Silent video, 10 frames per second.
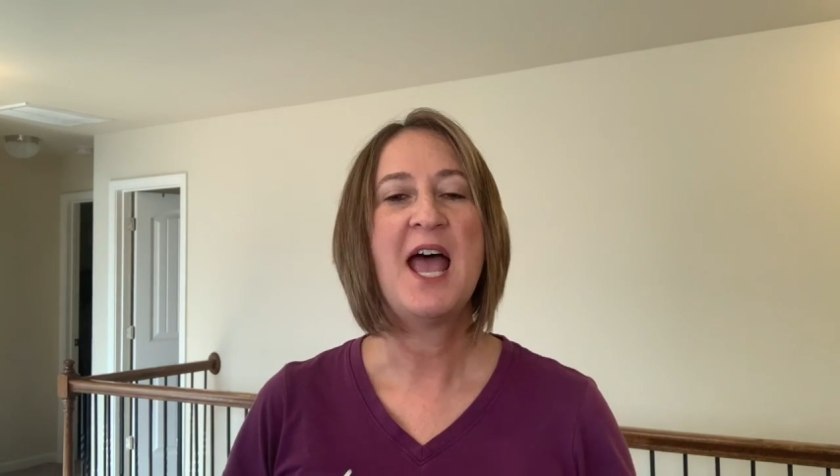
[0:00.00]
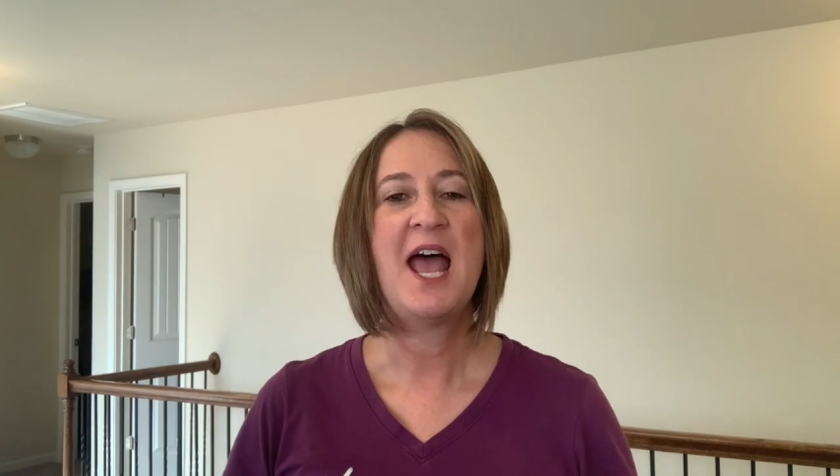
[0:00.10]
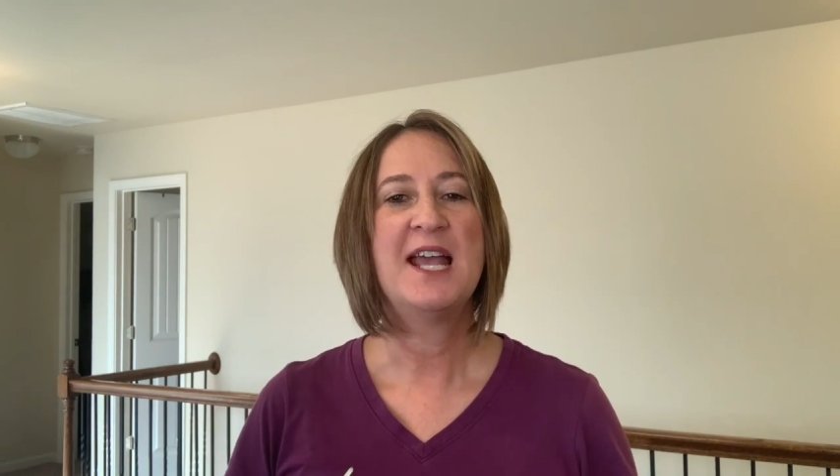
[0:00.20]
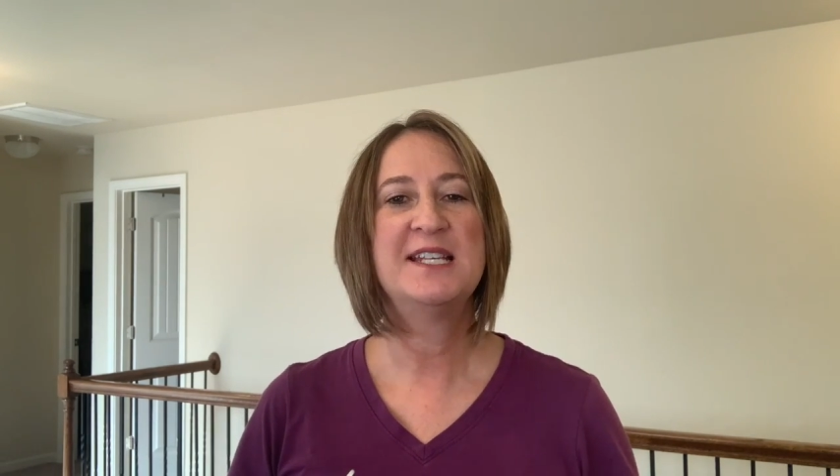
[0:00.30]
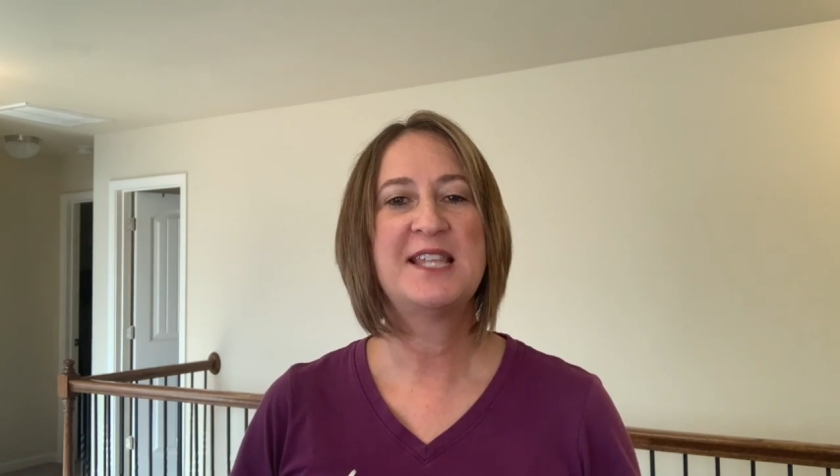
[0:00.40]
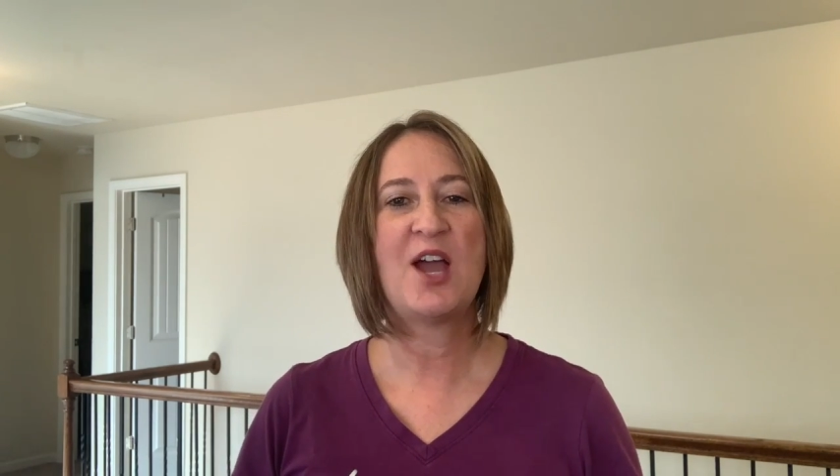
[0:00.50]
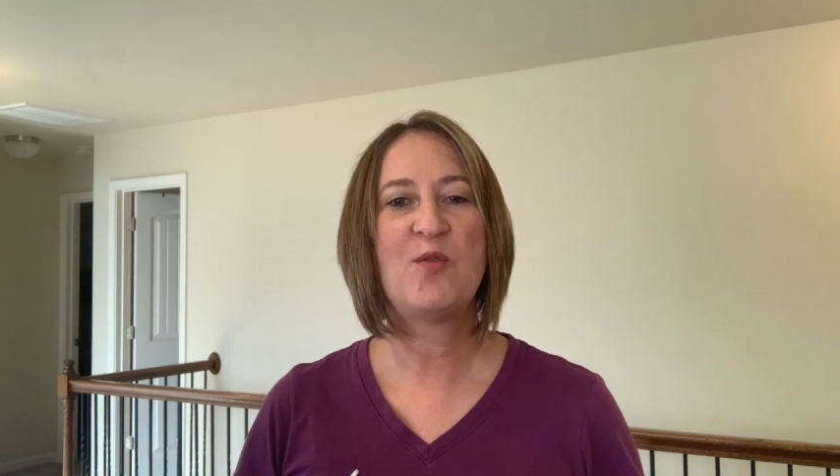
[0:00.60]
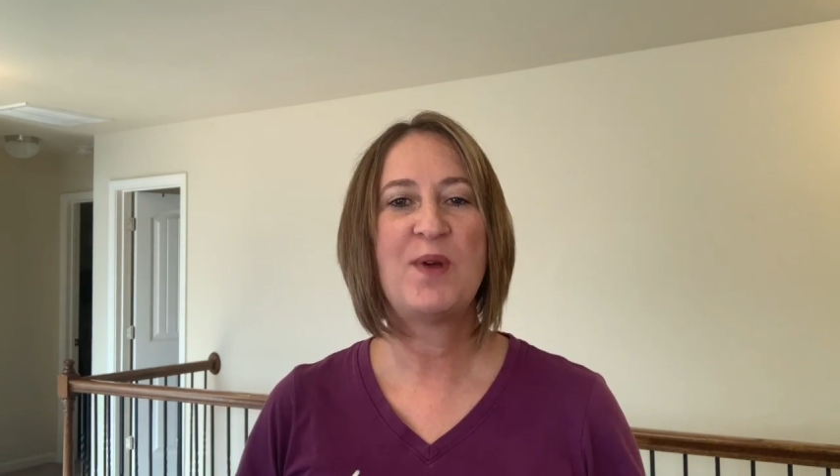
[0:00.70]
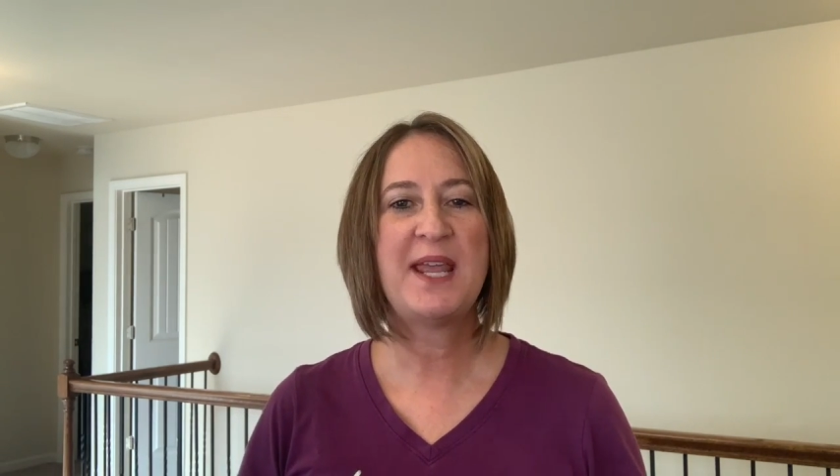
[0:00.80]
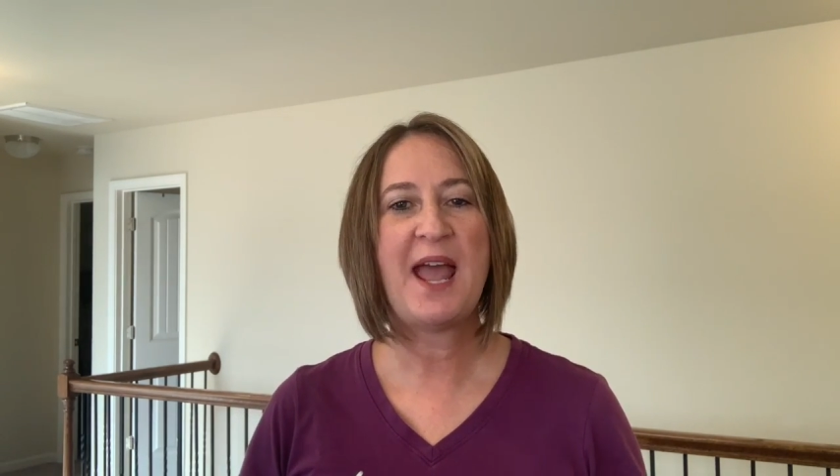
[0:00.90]
is that
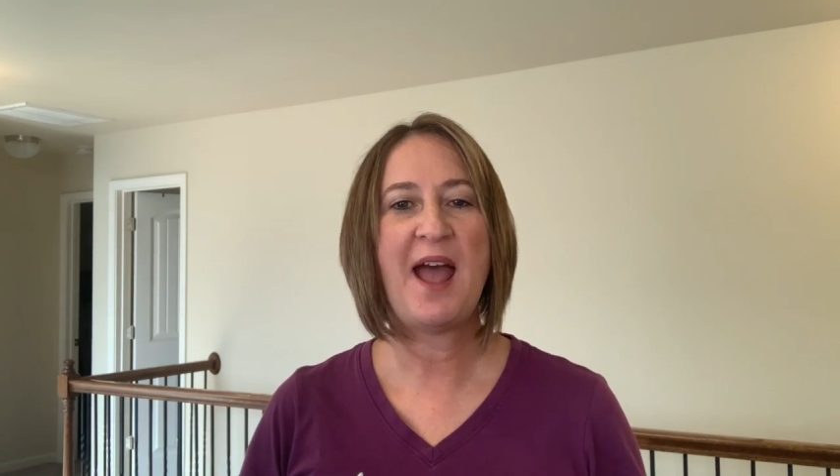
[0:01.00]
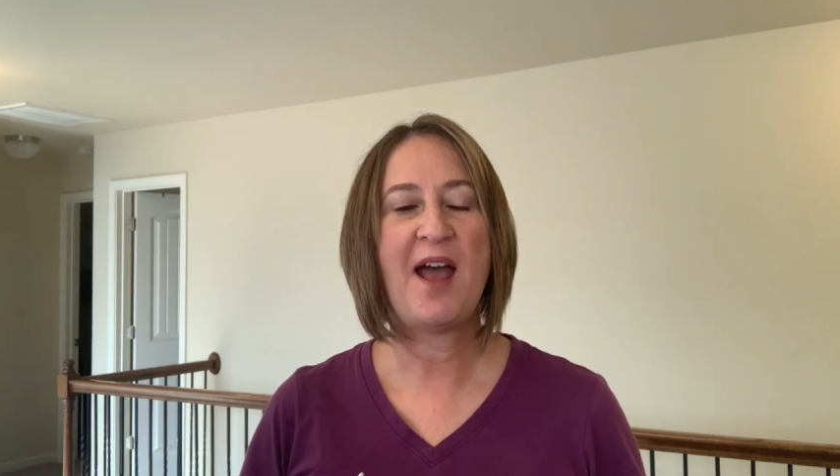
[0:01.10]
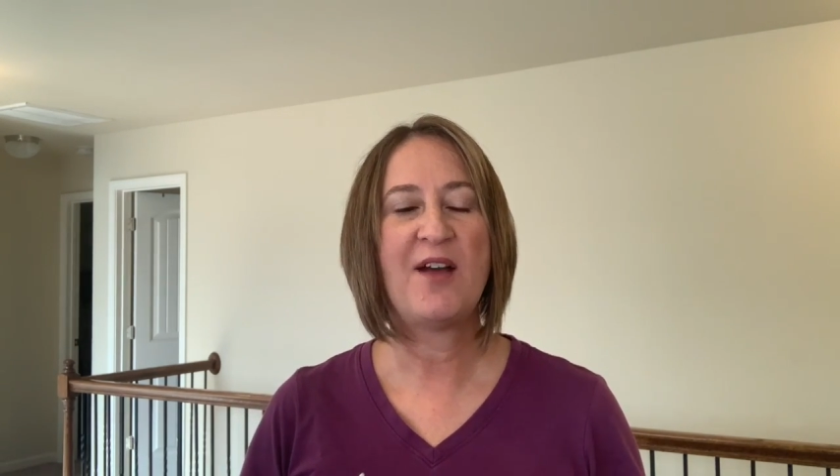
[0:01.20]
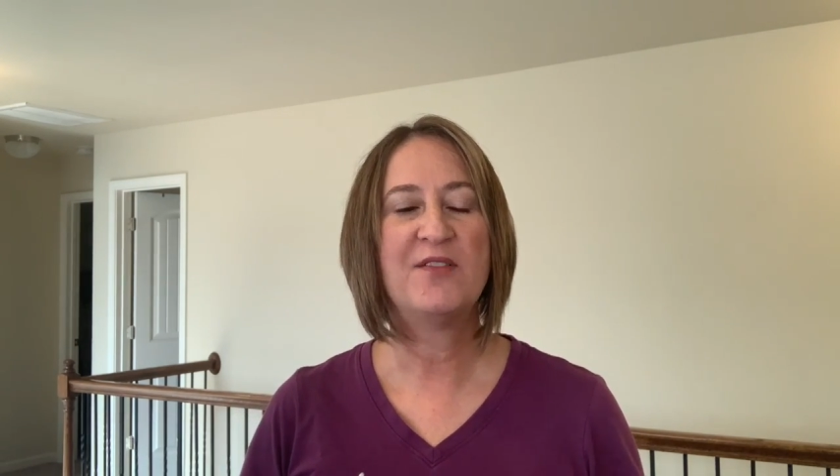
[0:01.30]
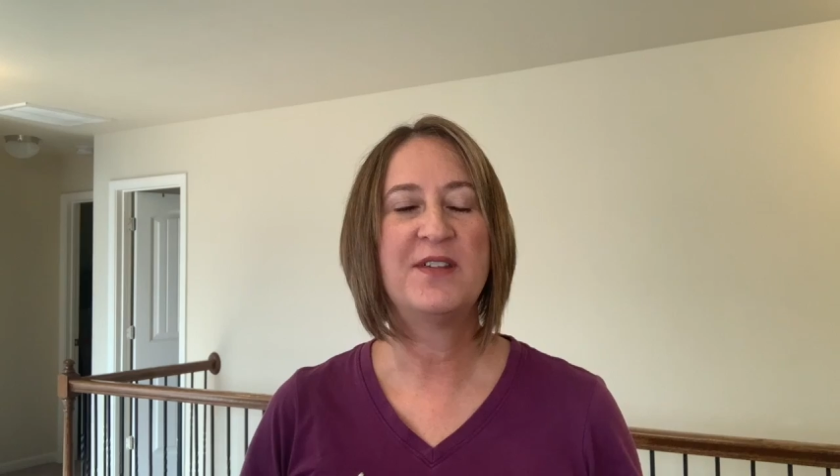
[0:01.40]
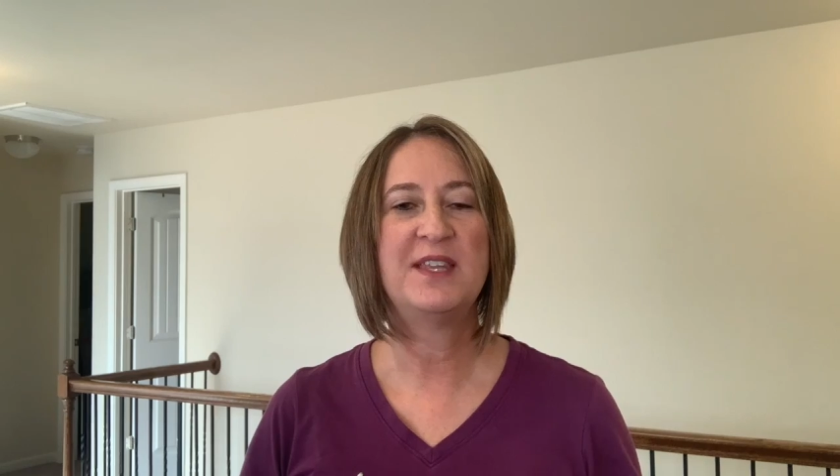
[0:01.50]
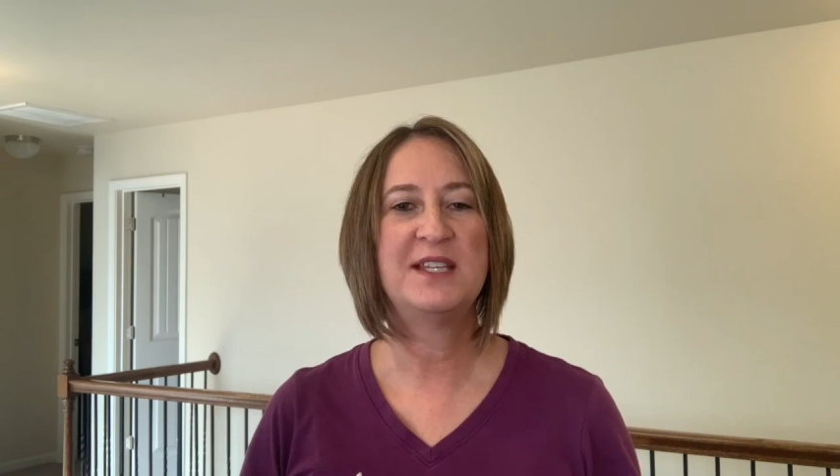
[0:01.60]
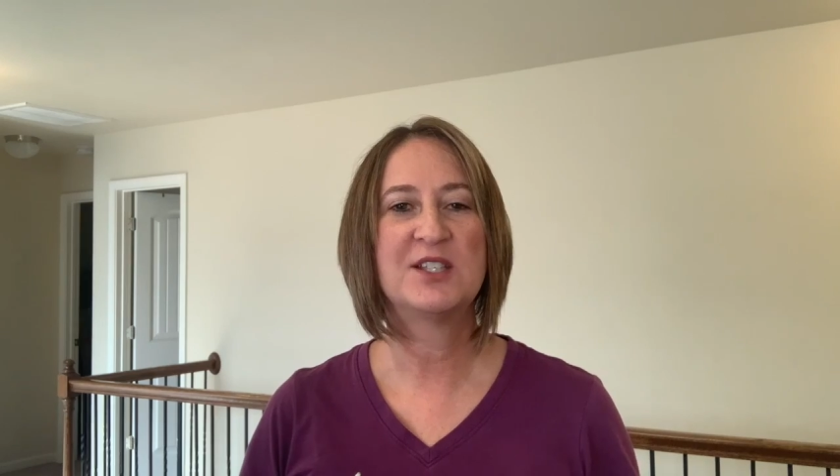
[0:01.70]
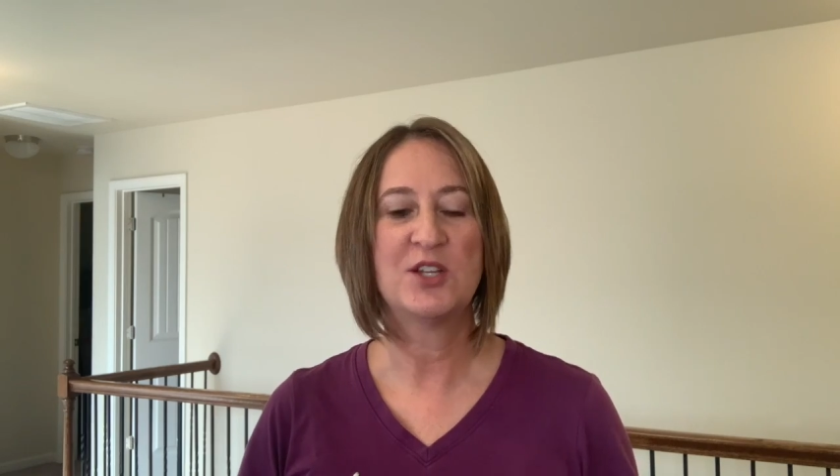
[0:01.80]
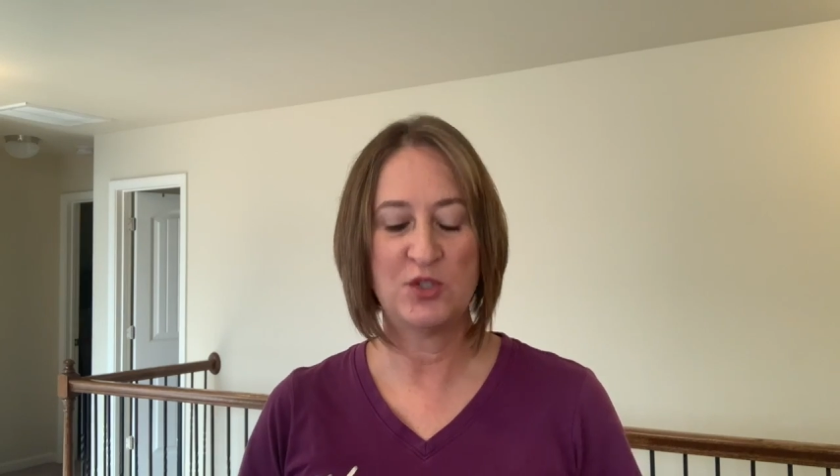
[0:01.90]
we have
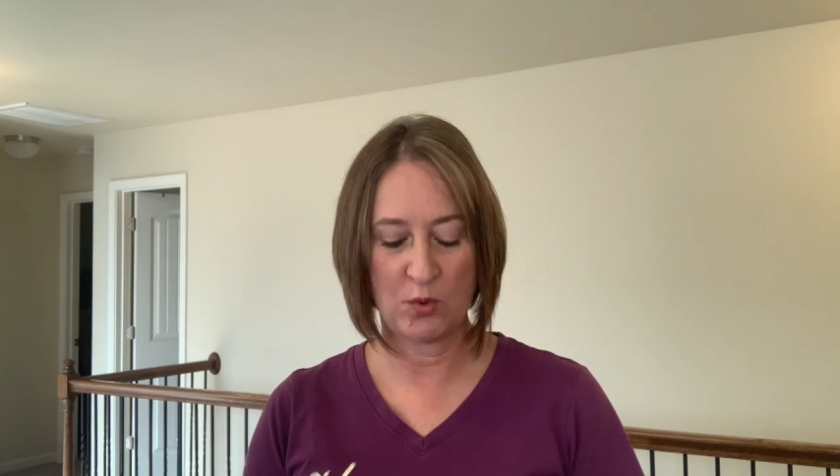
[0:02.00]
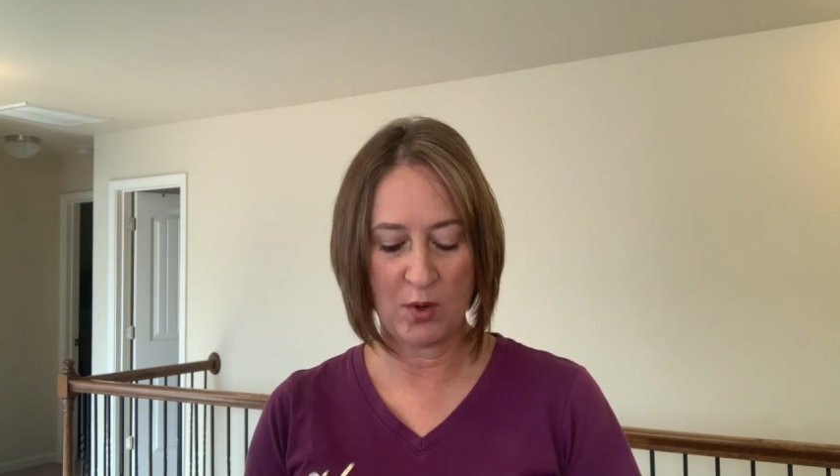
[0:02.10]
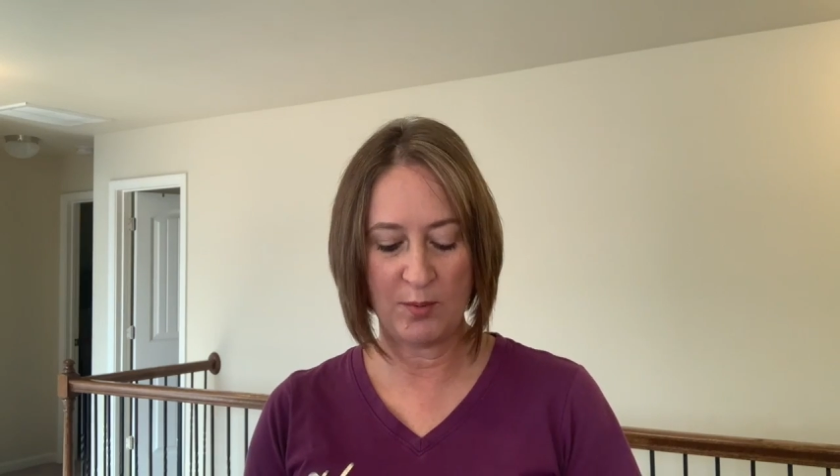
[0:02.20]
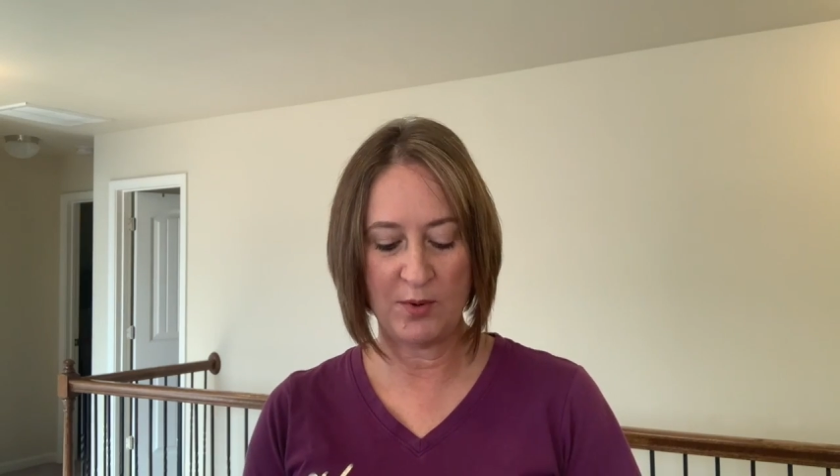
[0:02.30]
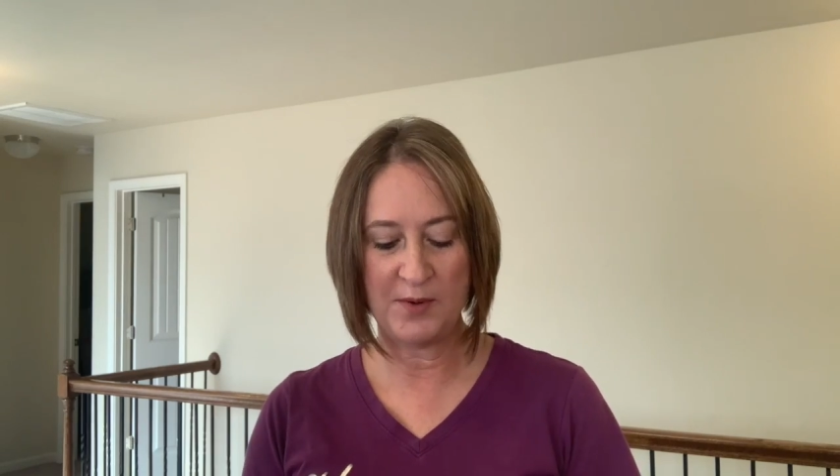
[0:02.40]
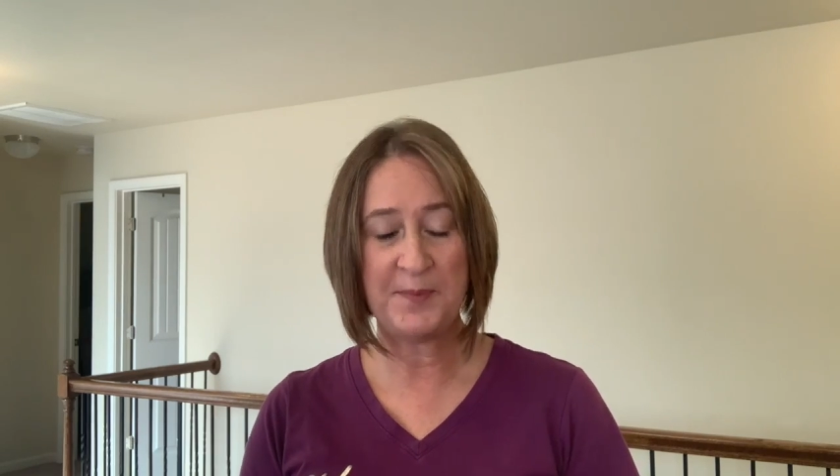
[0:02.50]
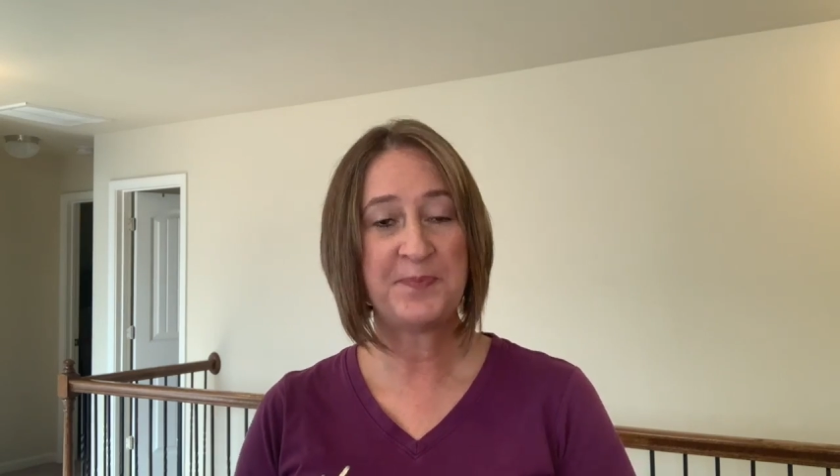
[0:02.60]
these adorable